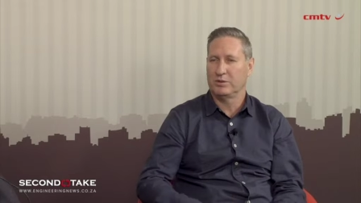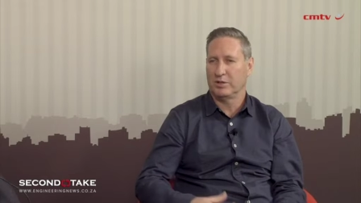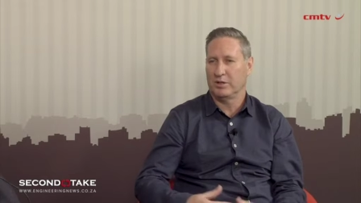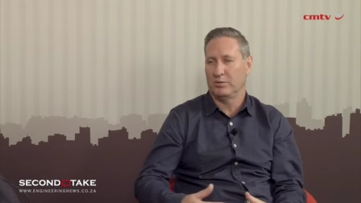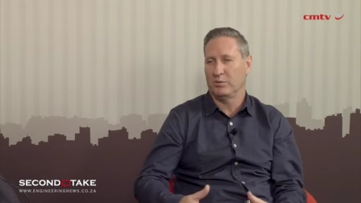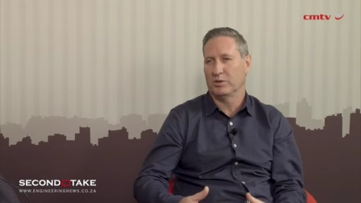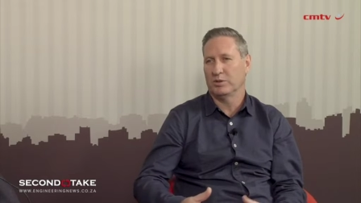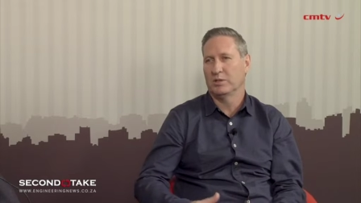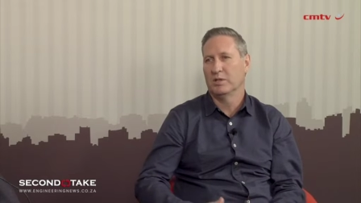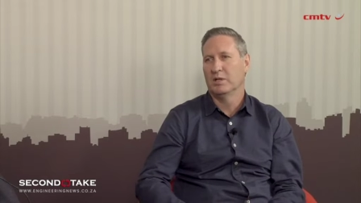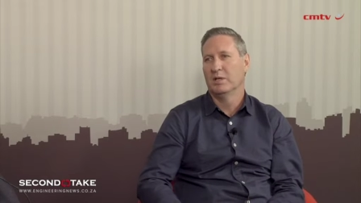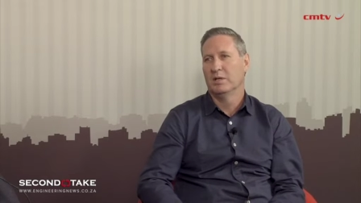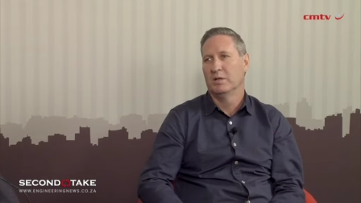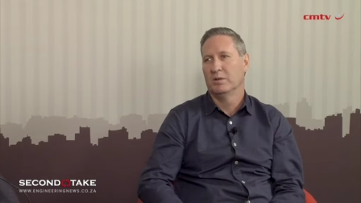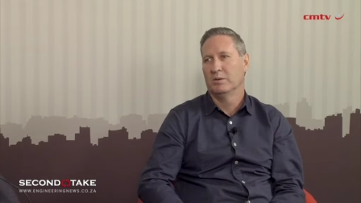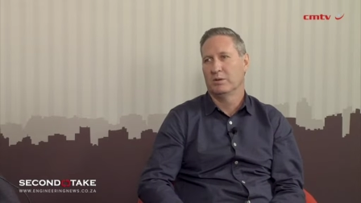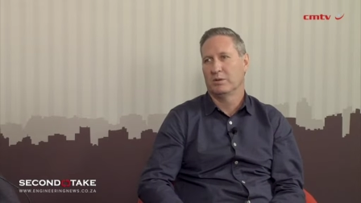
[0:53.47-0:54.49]
So it was
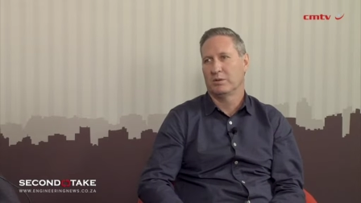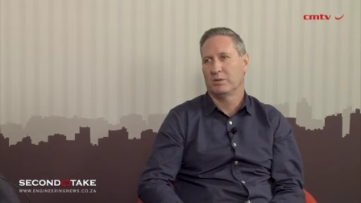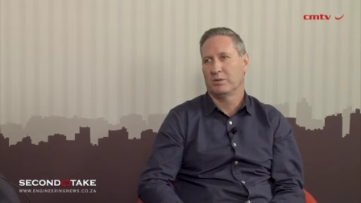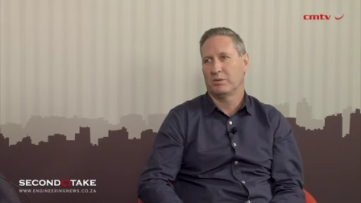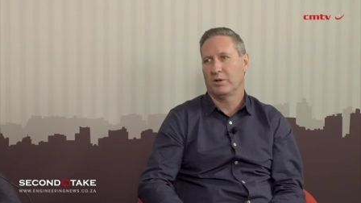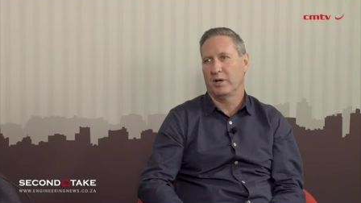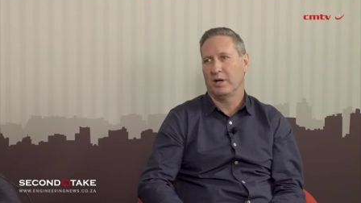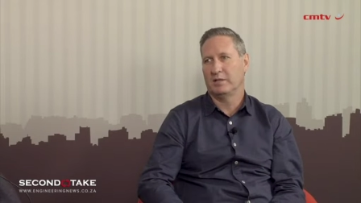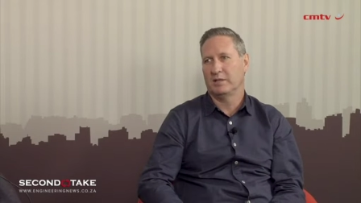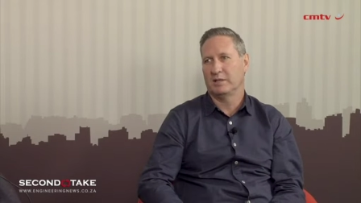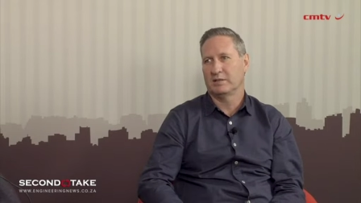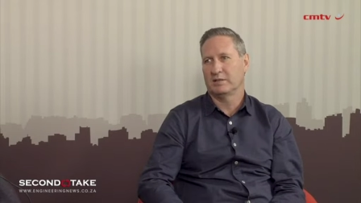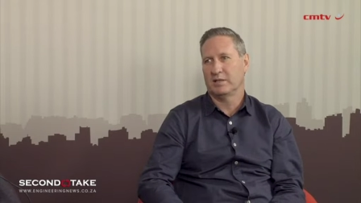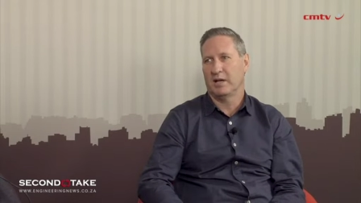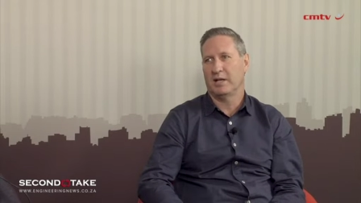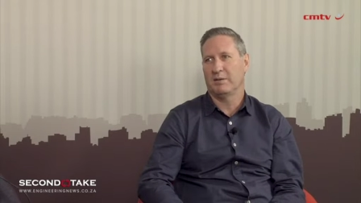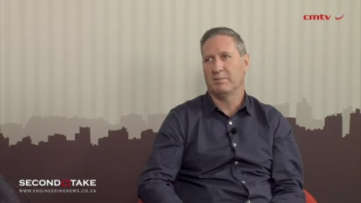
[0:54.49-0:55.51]
with great
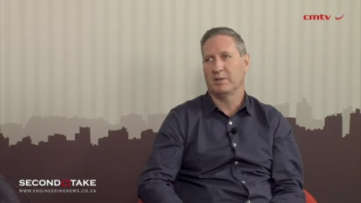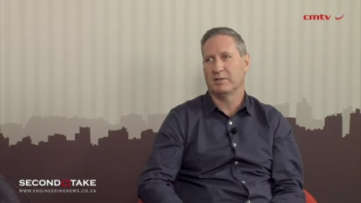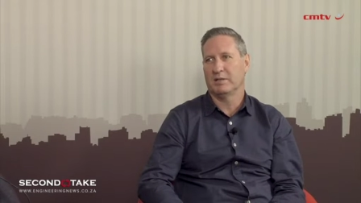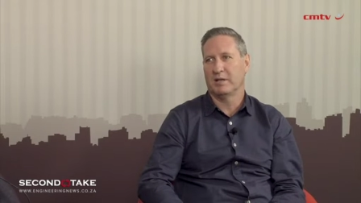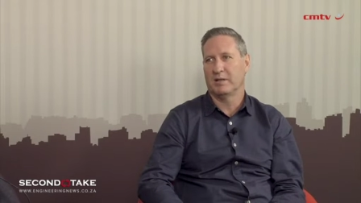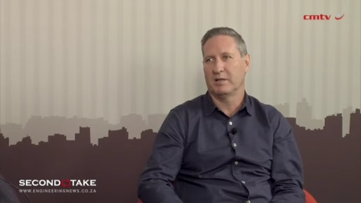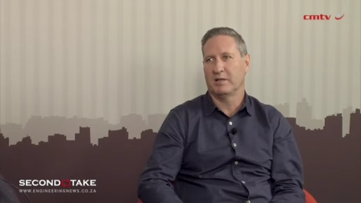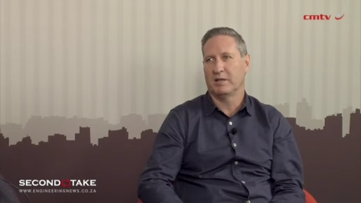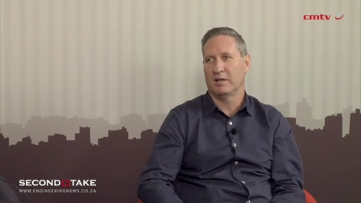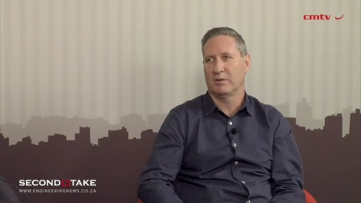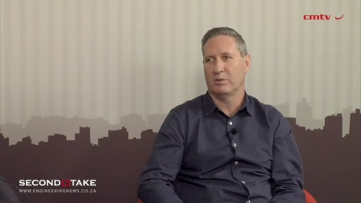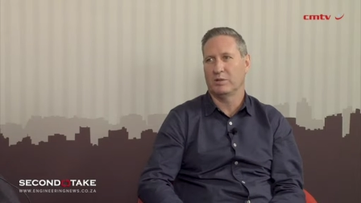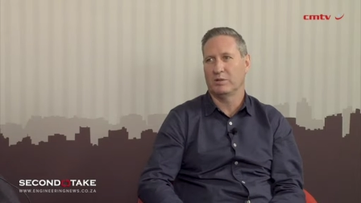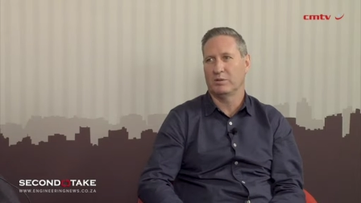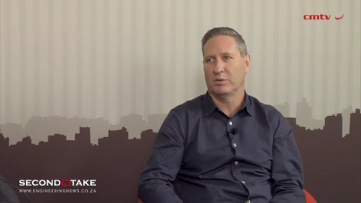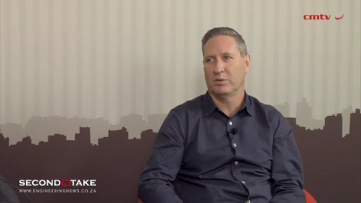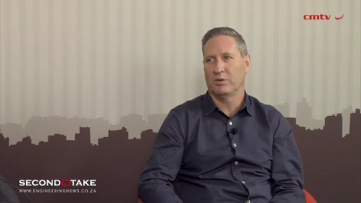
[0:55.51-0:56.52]
excitement, I think, that we
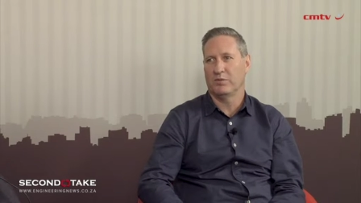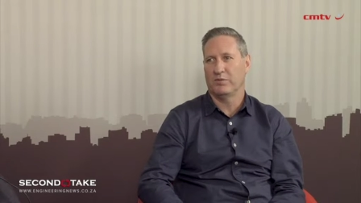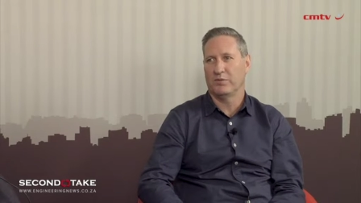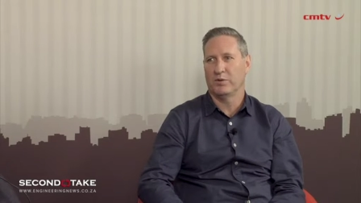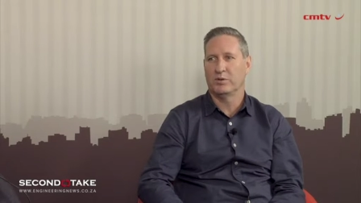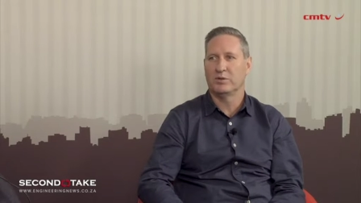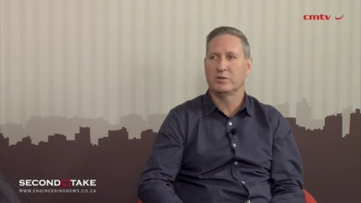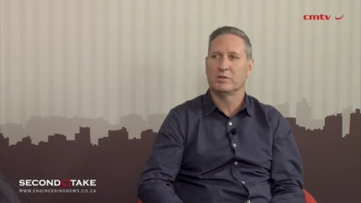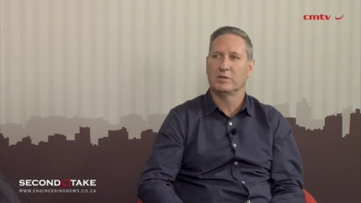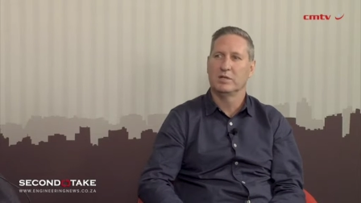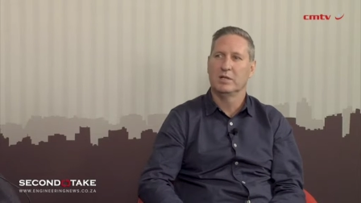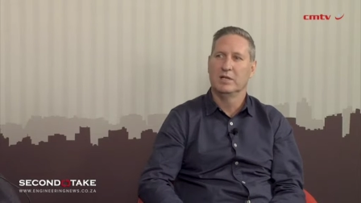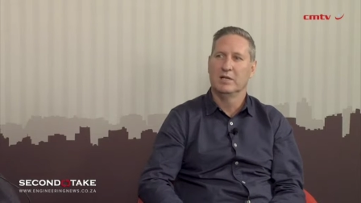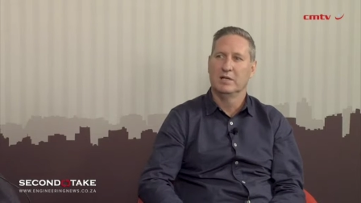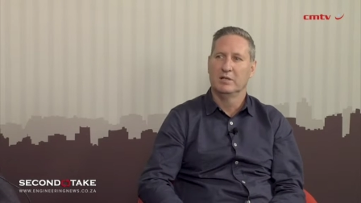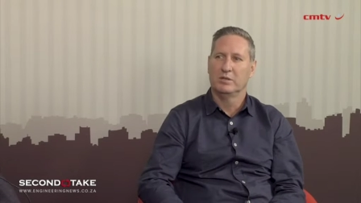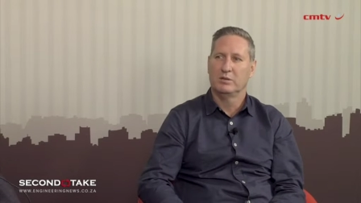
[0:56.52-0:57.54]
saw the first
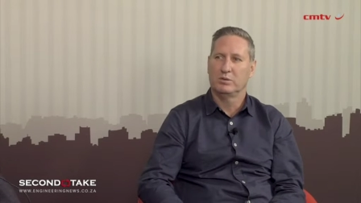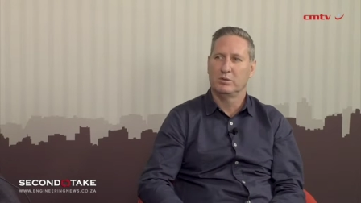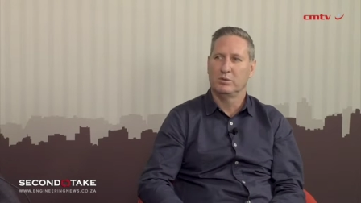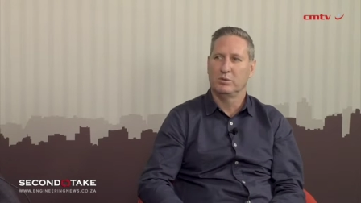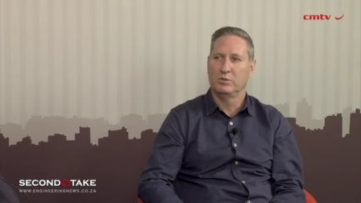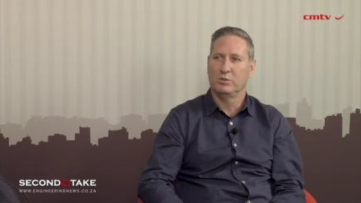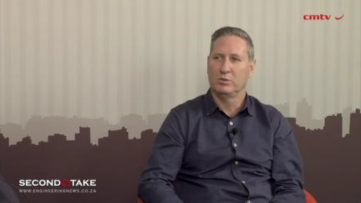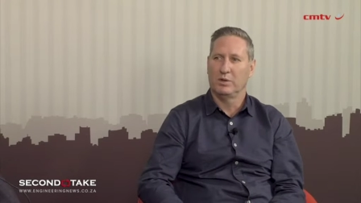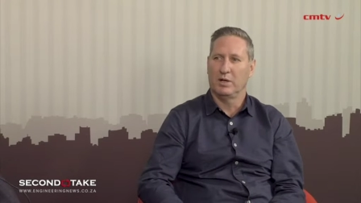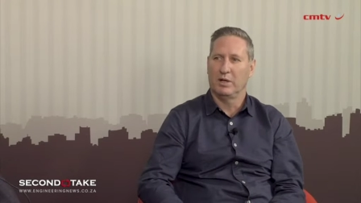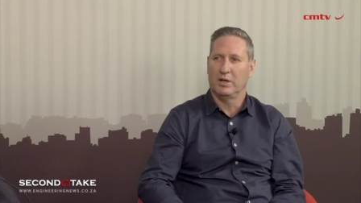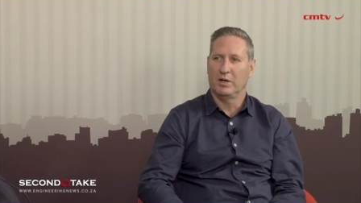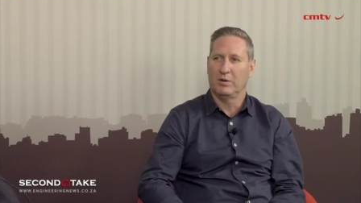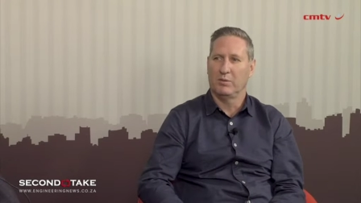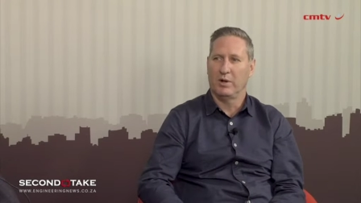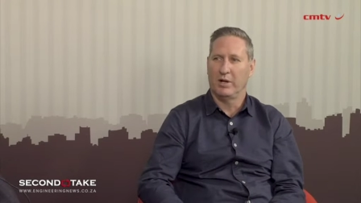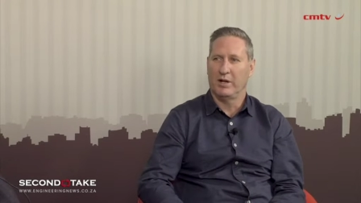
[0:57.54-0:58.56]
two
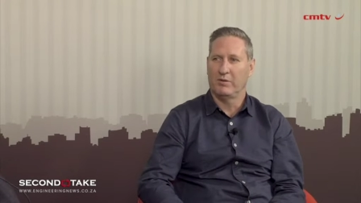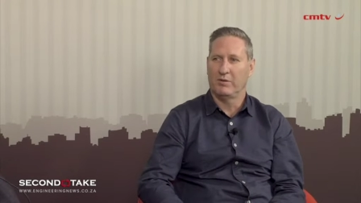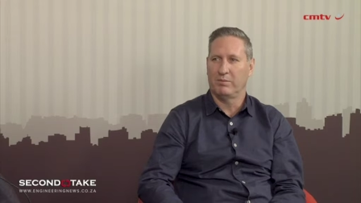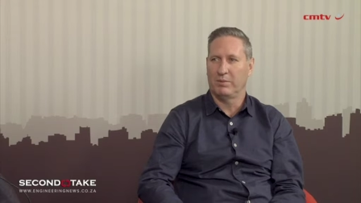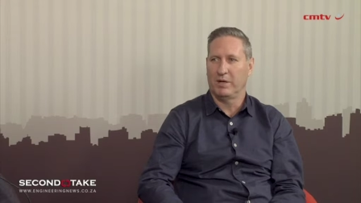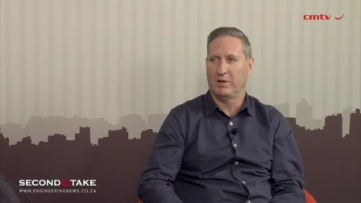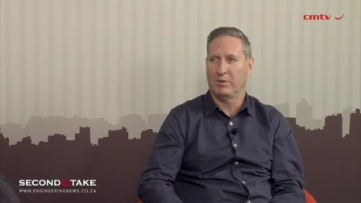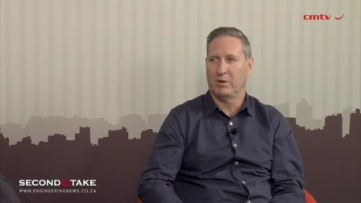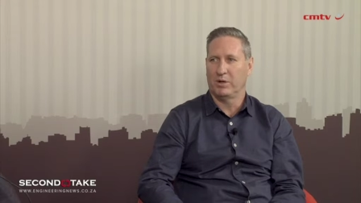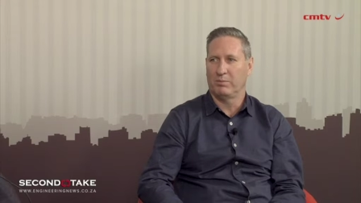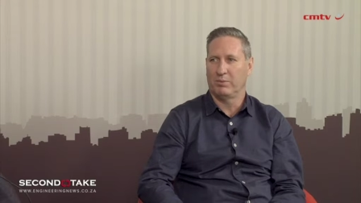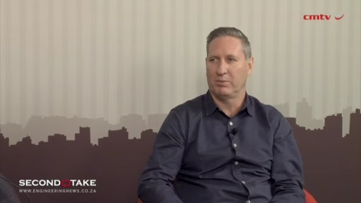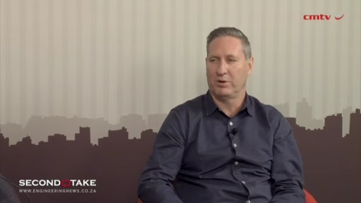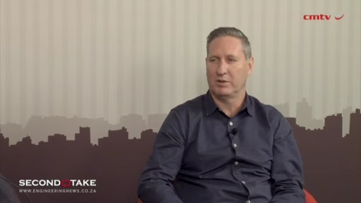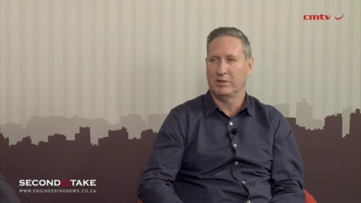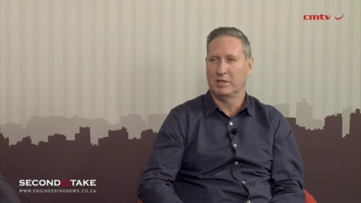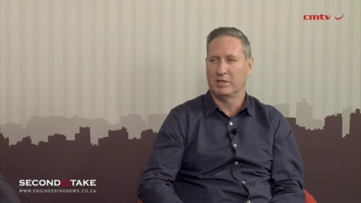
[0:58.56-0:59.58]
uh, 100 megawatt
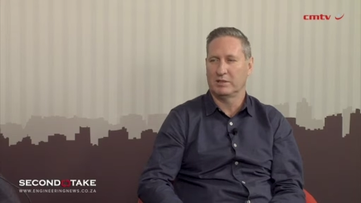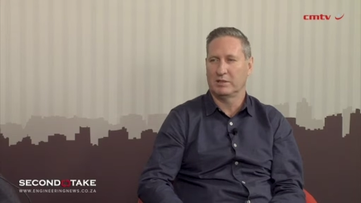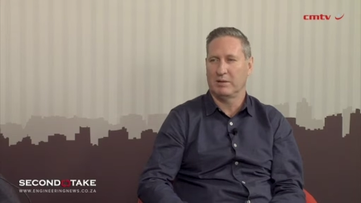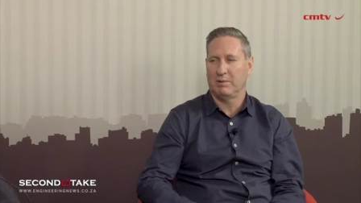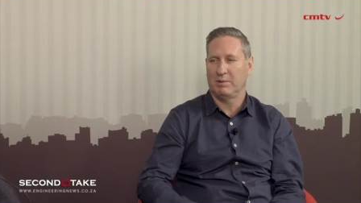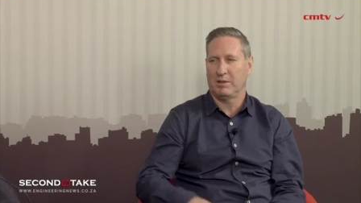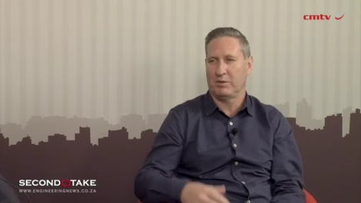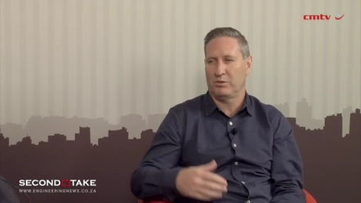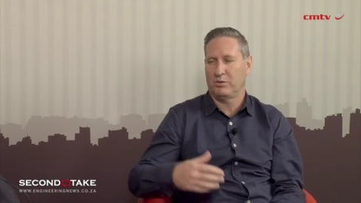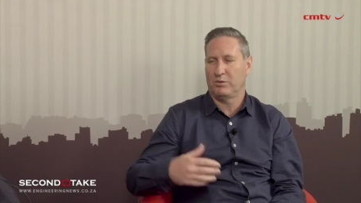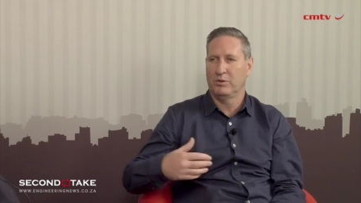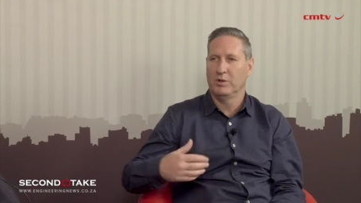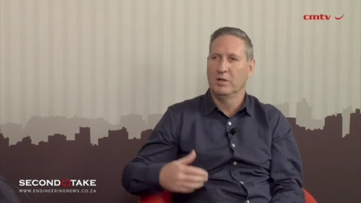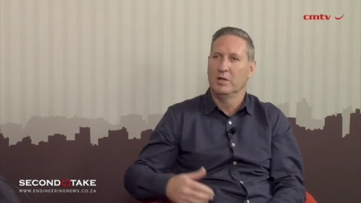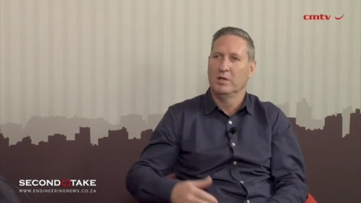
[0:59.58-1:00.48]
projects coming through